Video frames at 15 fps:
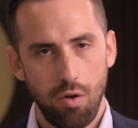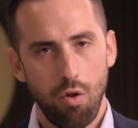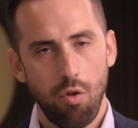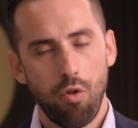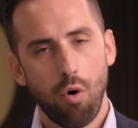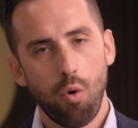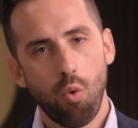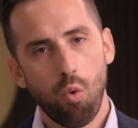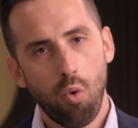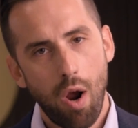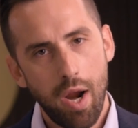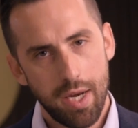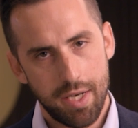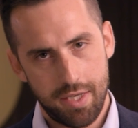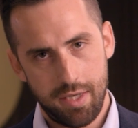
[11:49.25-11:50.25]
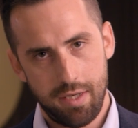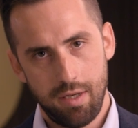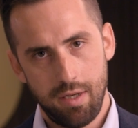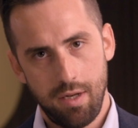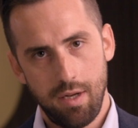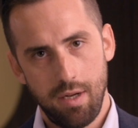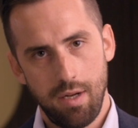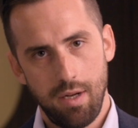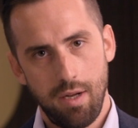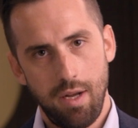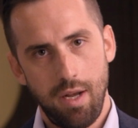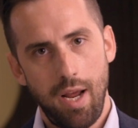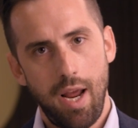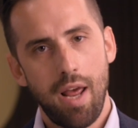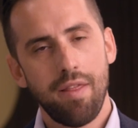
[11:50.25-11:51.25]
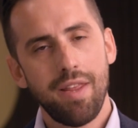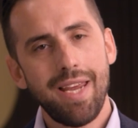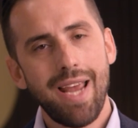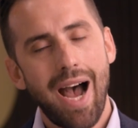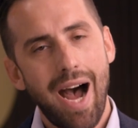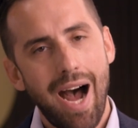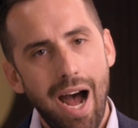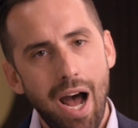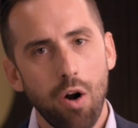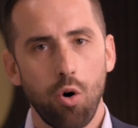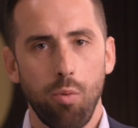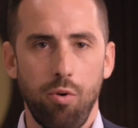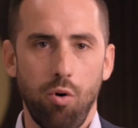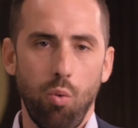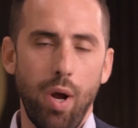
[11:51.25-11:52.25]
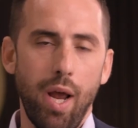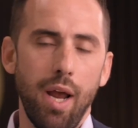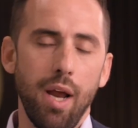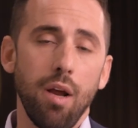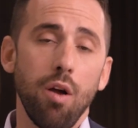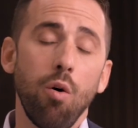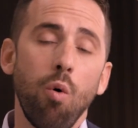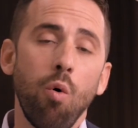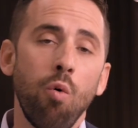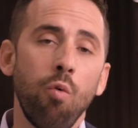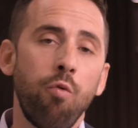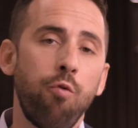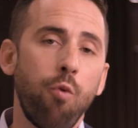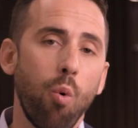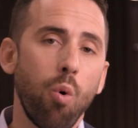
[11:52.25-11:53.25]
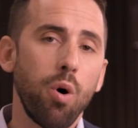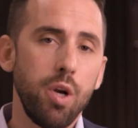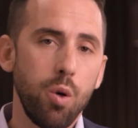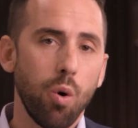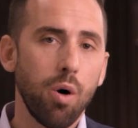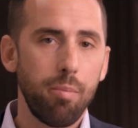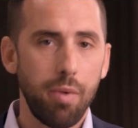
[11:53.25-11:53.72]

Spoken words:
the right and the honorable way for your